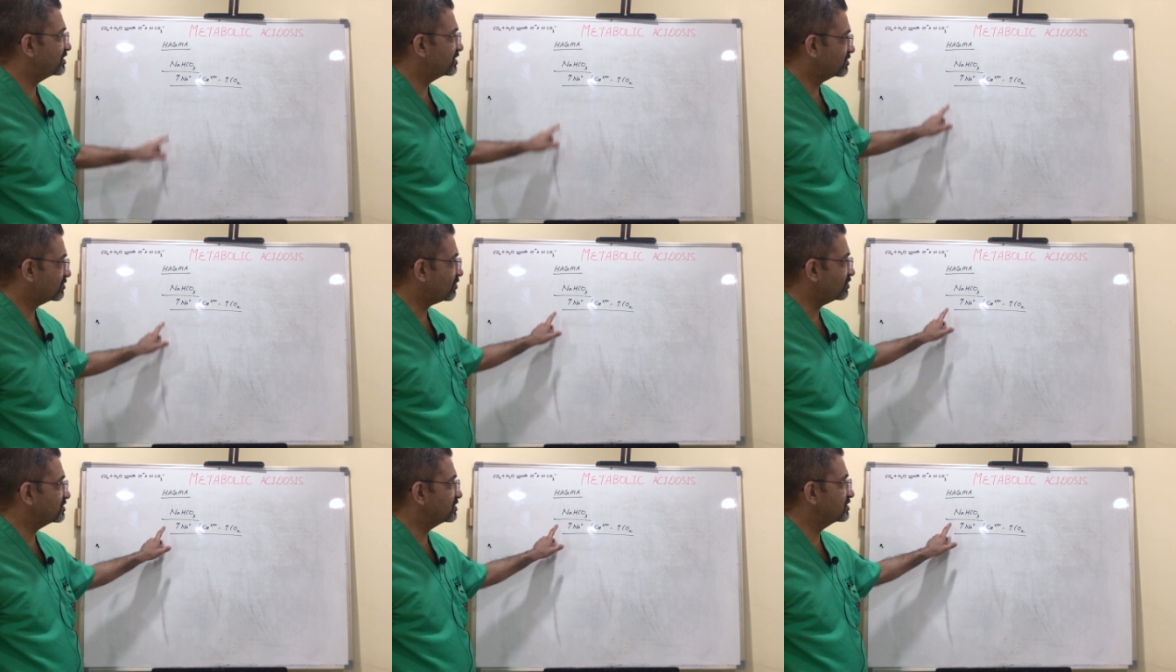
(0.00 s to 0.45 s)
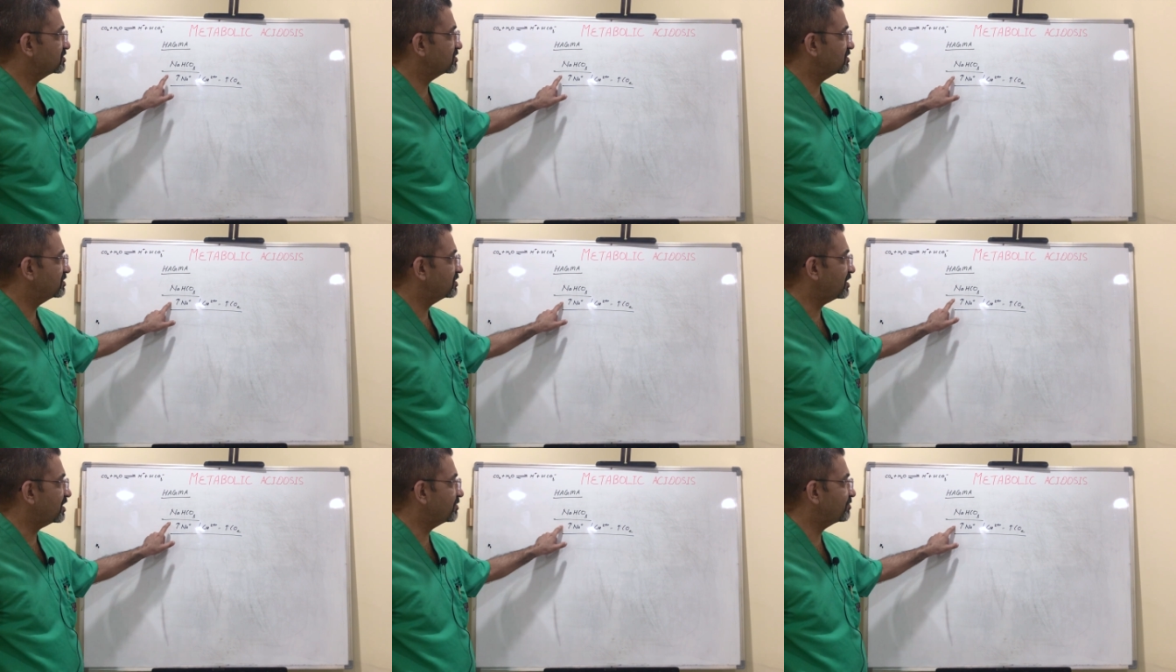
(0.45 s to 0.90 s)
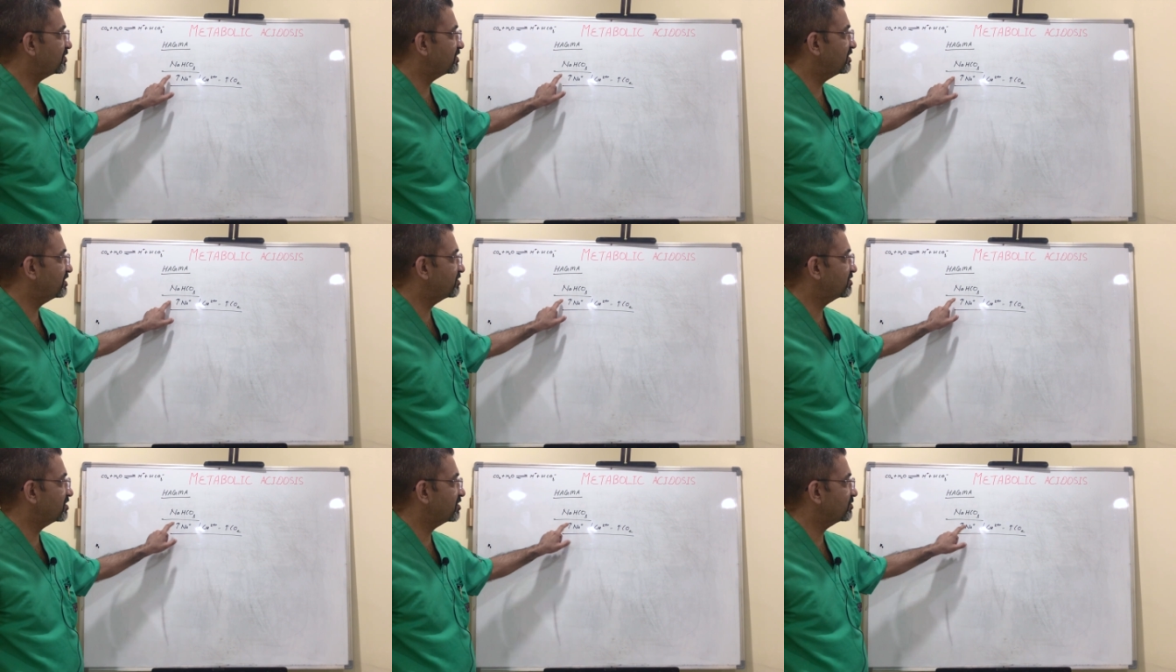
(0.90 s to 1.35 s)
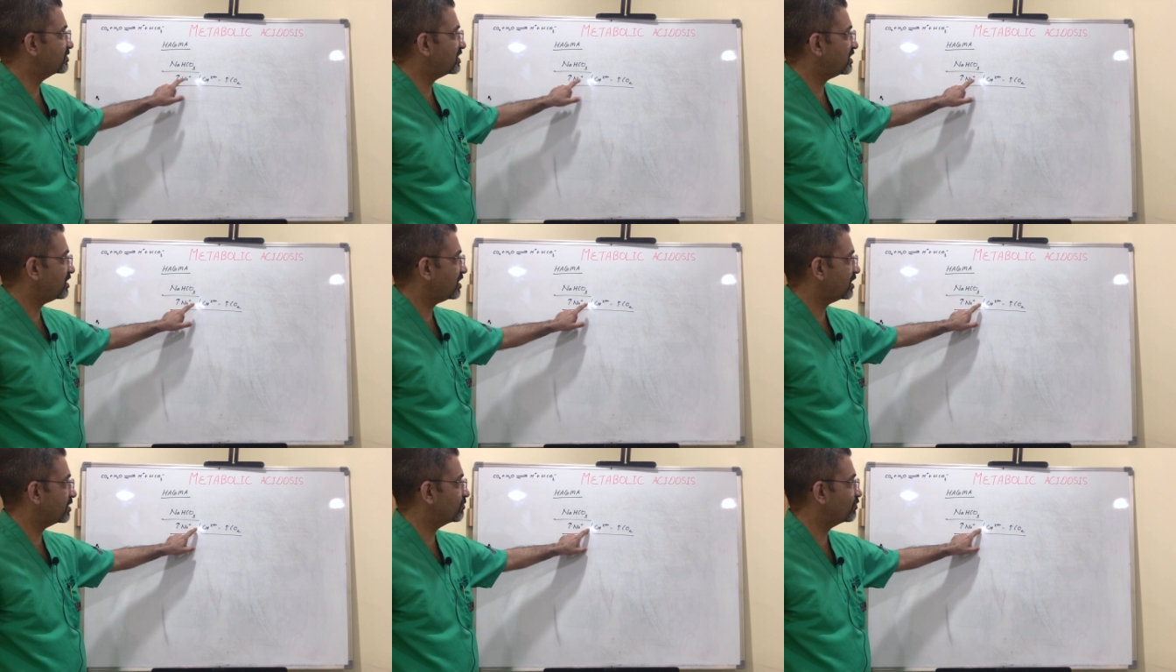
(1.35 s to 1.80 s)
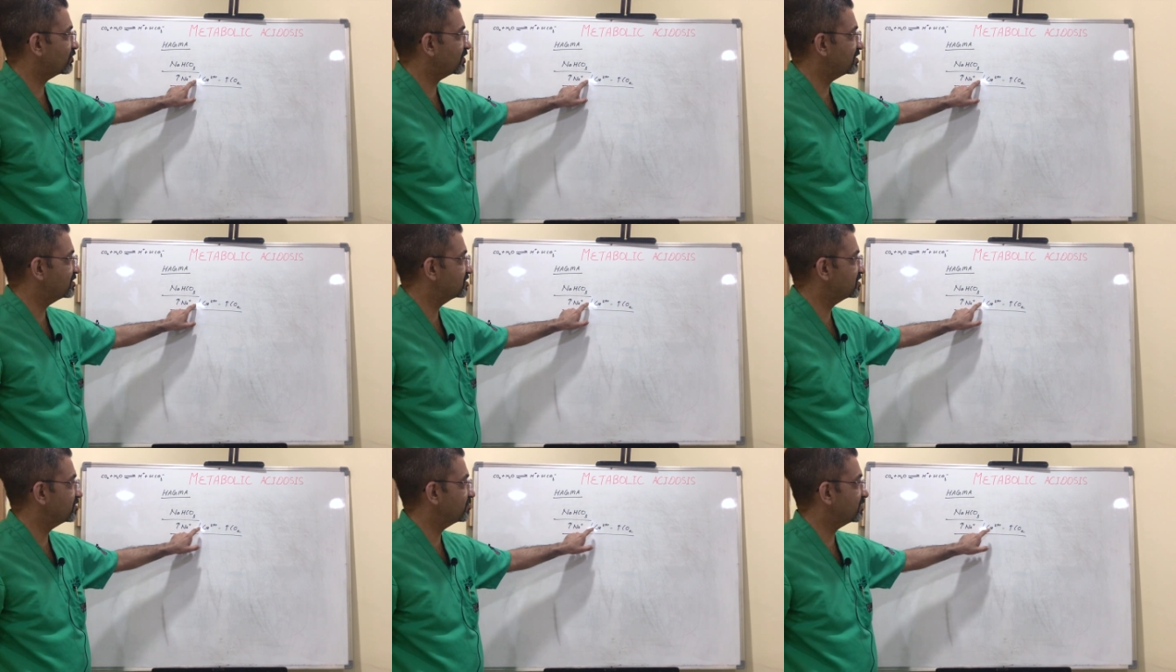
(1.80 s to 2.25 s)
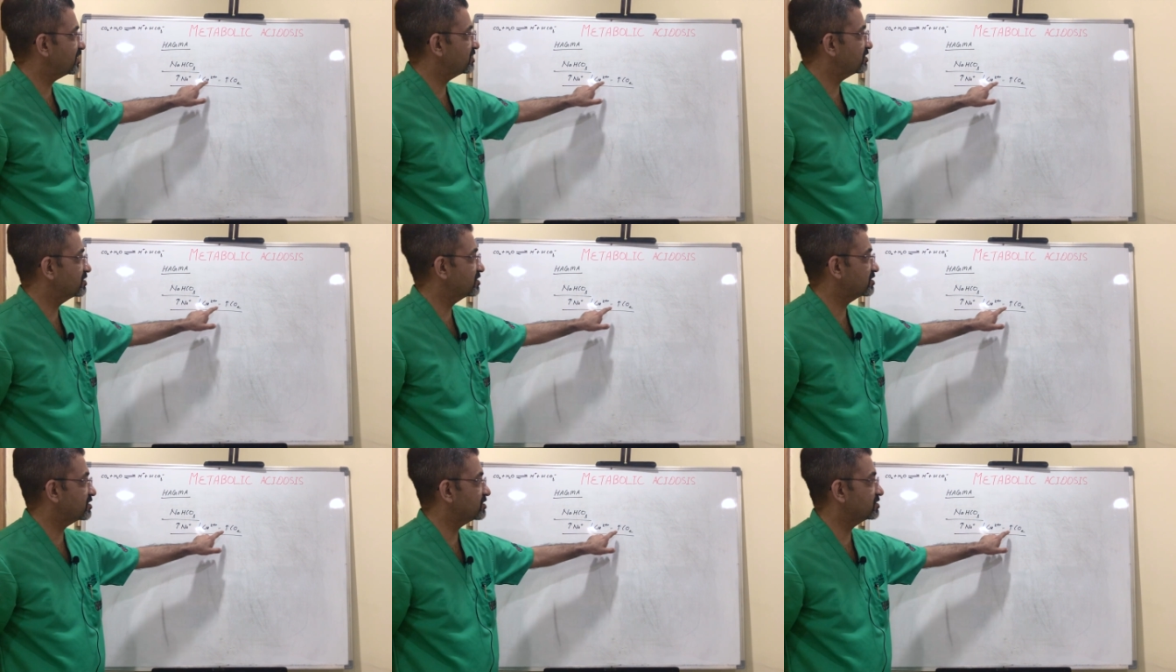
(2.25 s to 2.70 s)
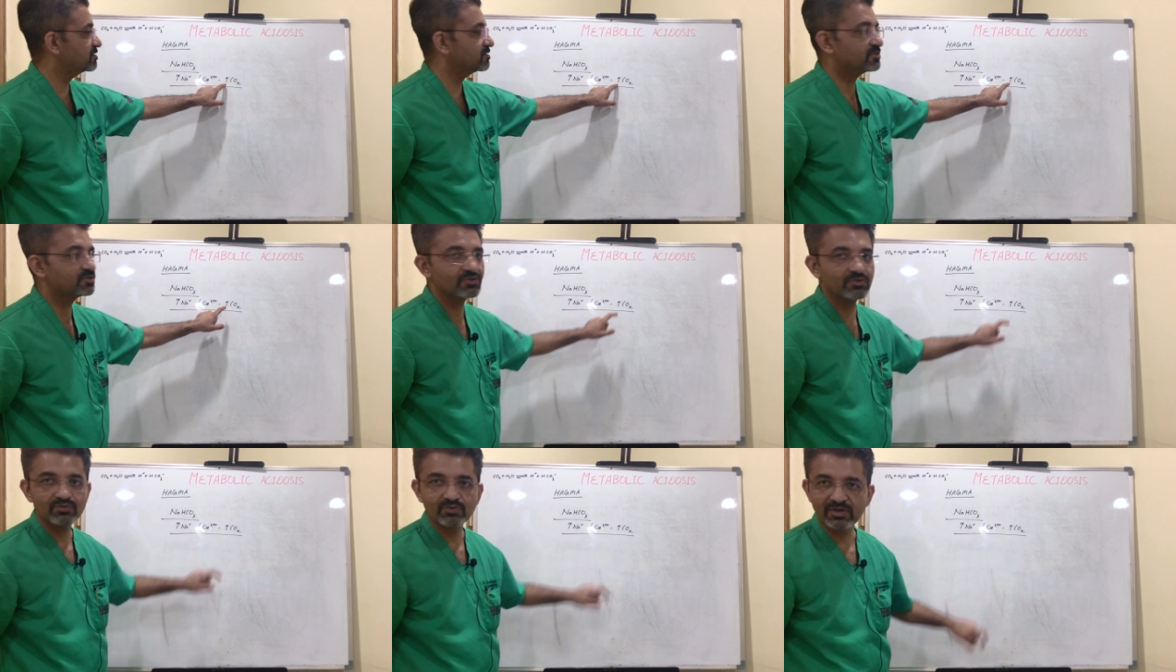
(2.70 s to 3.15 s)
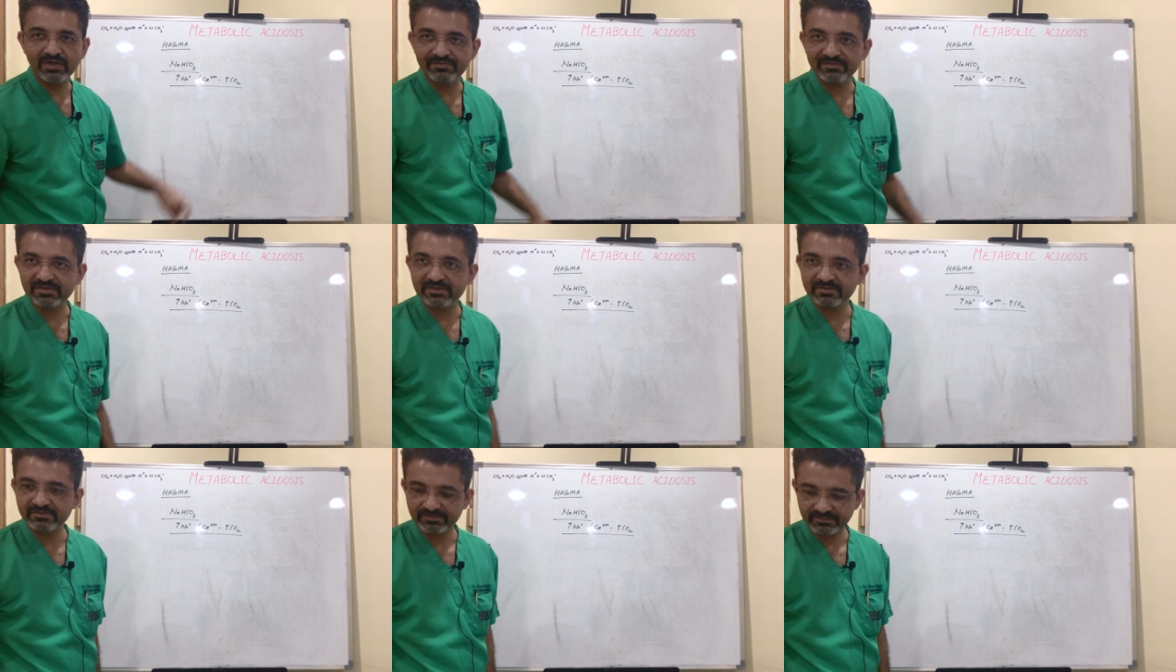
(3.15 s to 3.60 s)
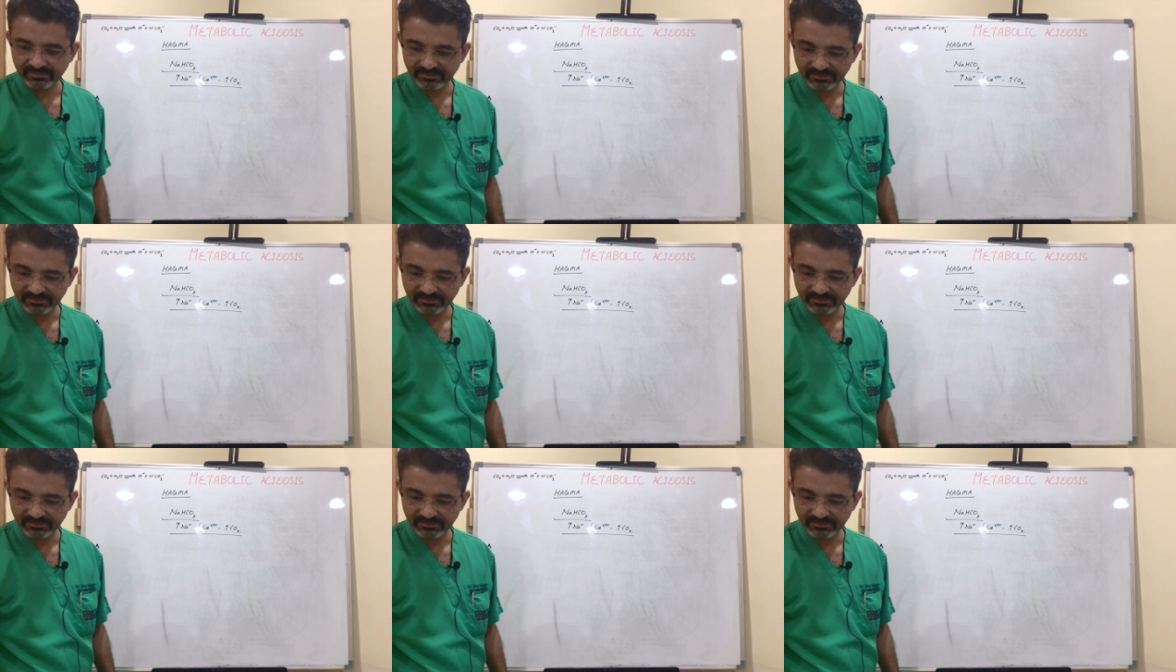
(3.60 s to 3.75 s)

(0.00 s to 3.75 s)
It causes hypernatremia, hypocalcemia and increase in CO2 levels.